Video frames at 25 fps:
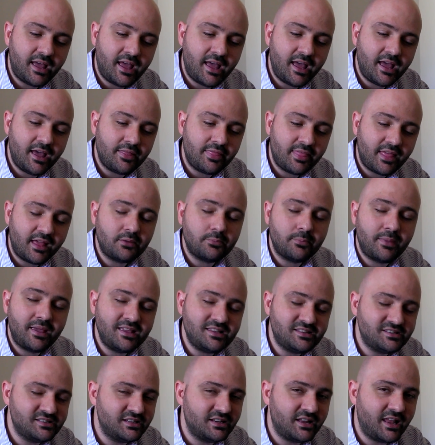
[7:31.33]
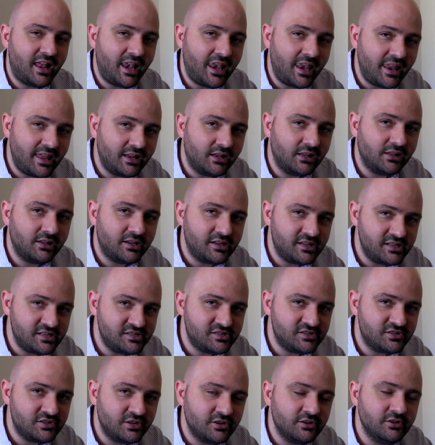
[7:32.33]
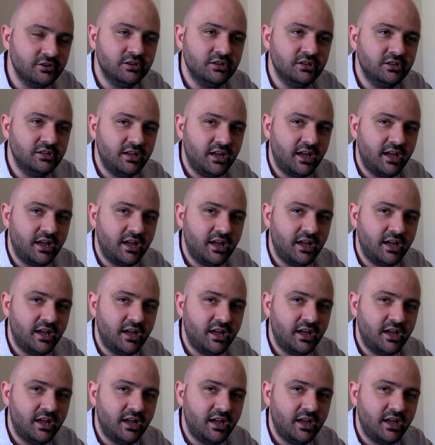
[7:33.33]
that makes it a little easier